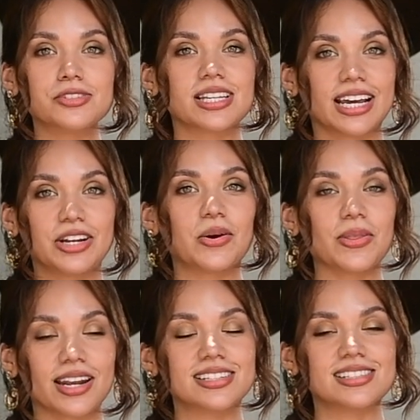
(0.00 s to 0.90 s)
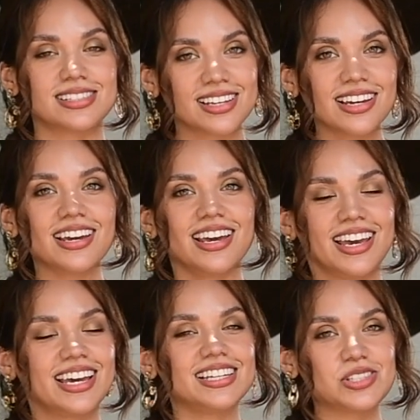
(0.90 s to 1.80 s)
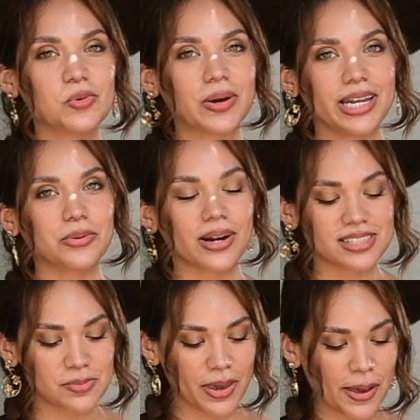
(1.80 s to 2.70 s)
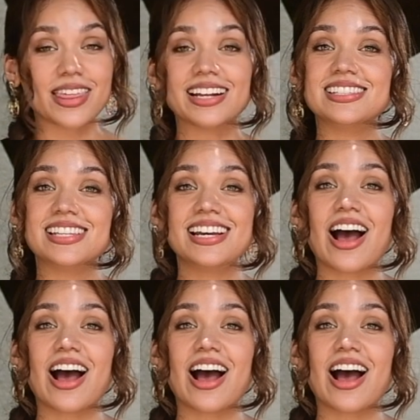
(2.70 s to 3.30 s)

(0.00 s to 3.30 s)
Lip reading: then I know that it's a winning recipe. That's it.